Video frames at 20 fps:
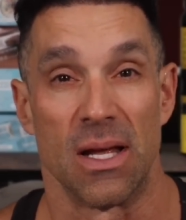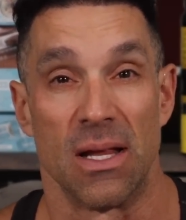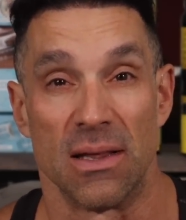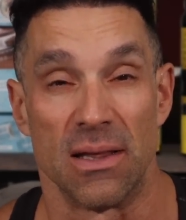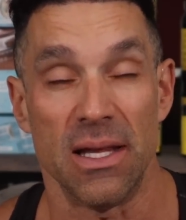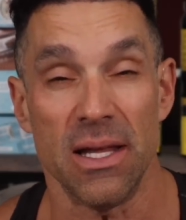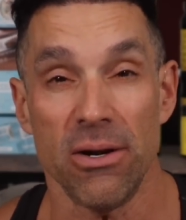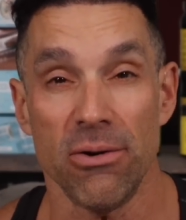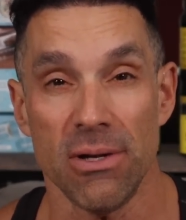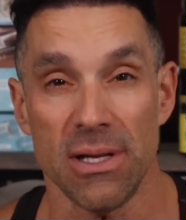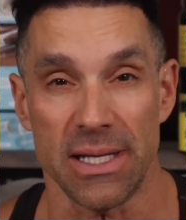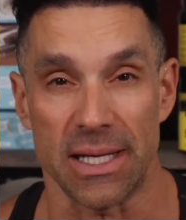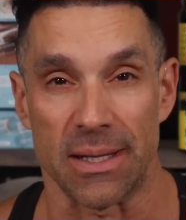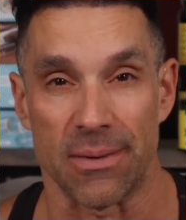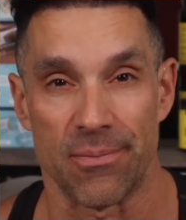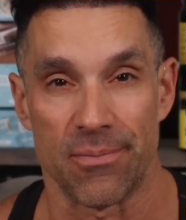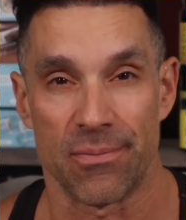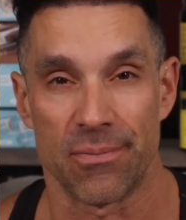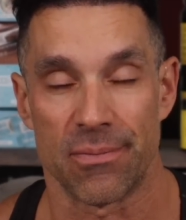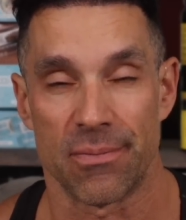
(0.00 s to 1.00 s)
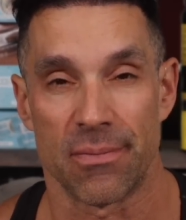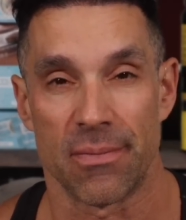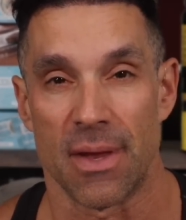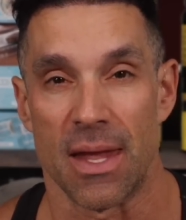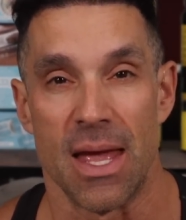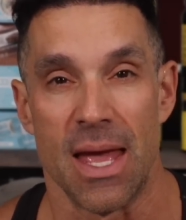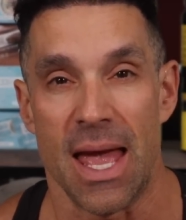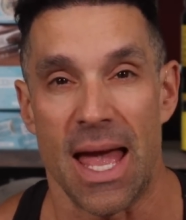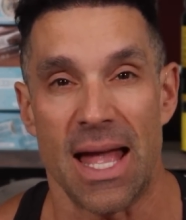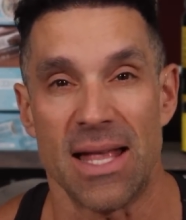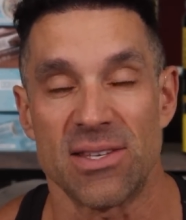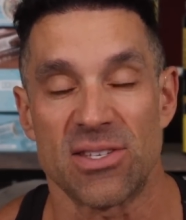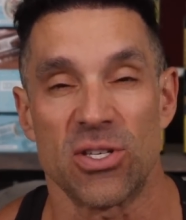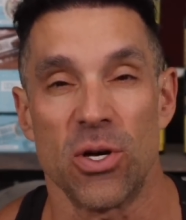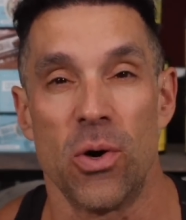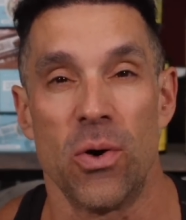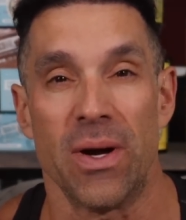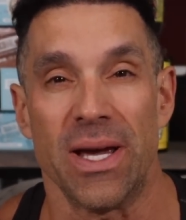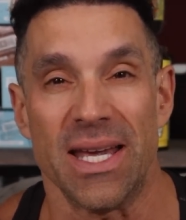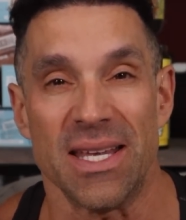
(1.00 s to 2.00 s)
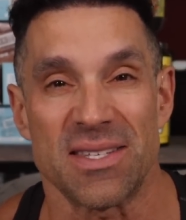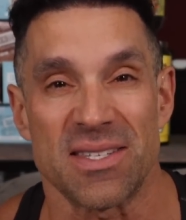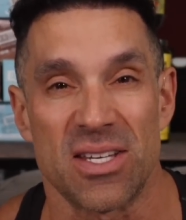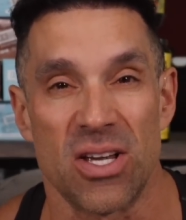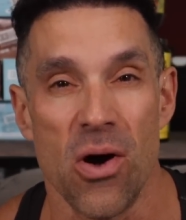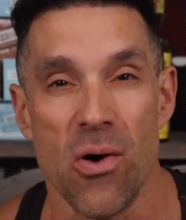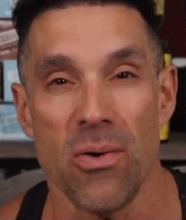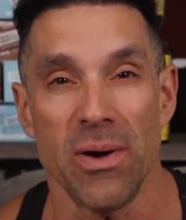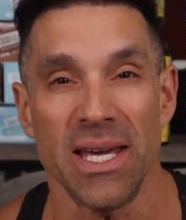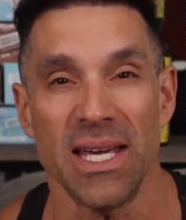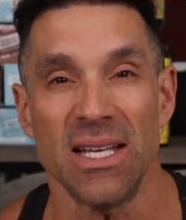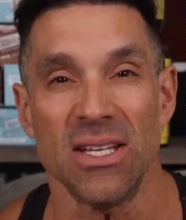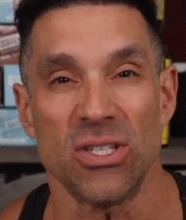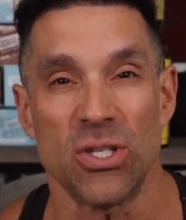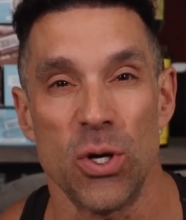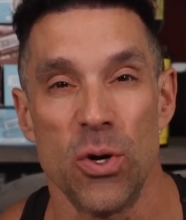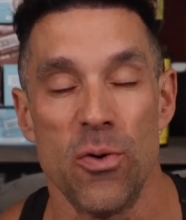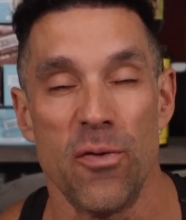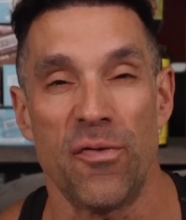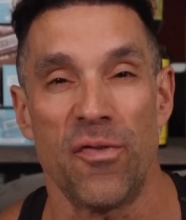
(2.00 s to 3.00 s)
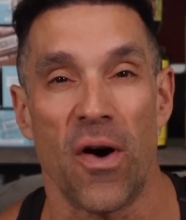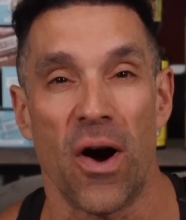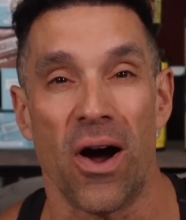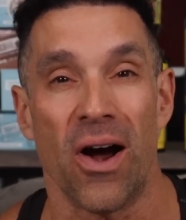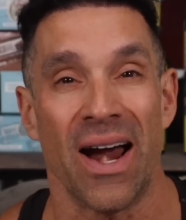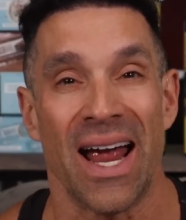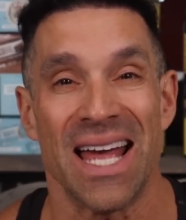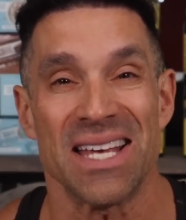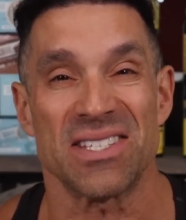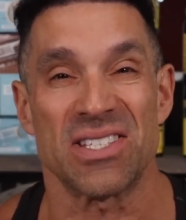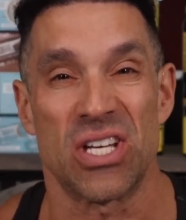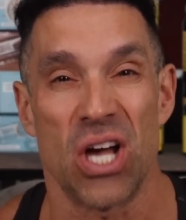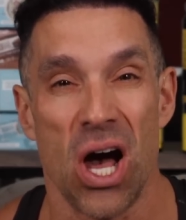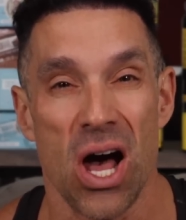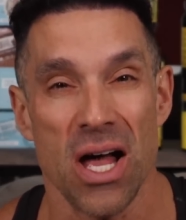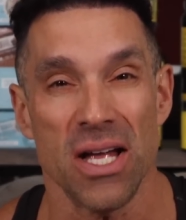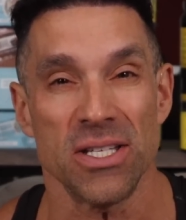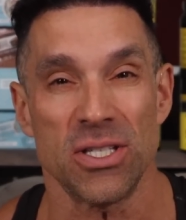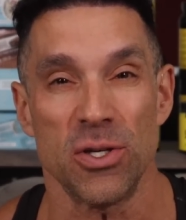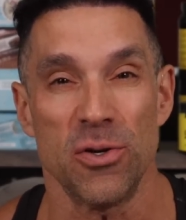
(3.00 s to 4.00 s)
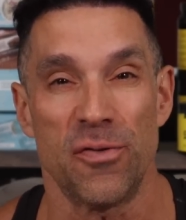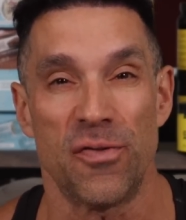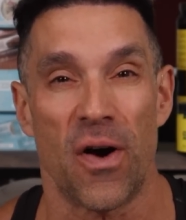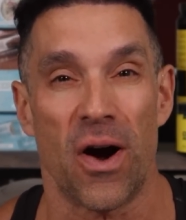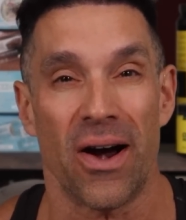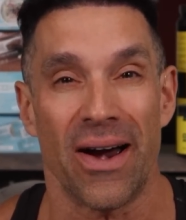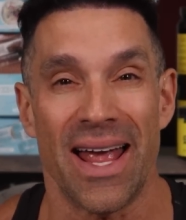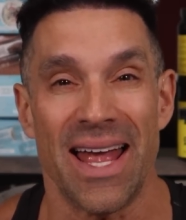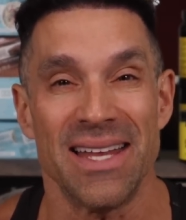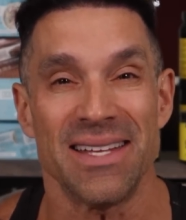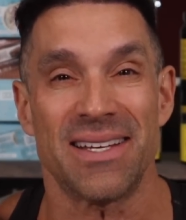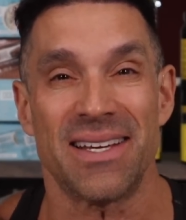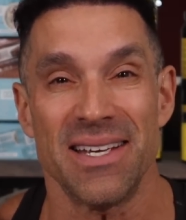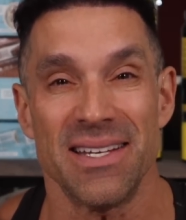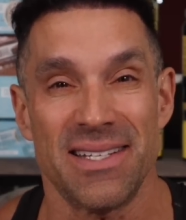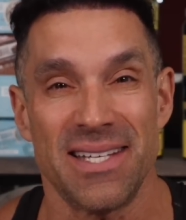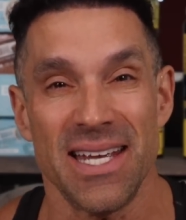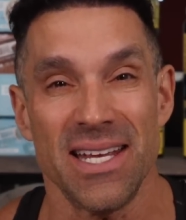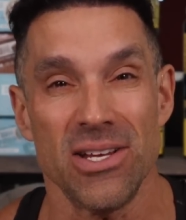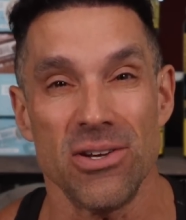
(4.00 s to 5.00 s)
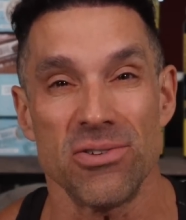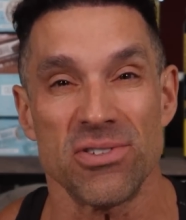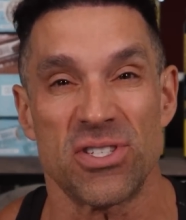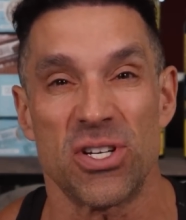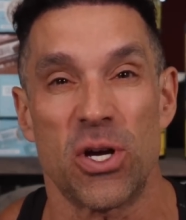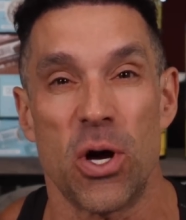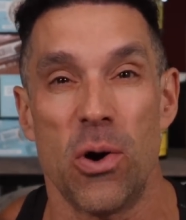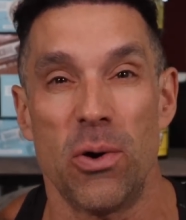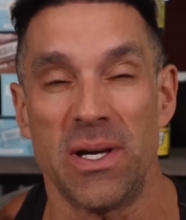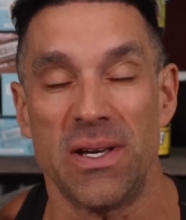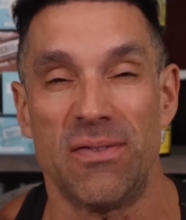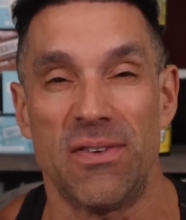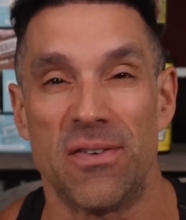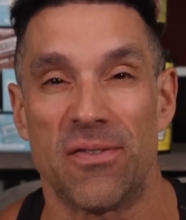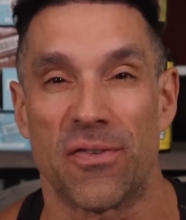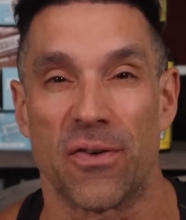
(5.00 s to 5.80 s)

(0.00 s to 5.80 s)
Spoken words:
Literally. And so it's going too far, has gone too far, and continues to go even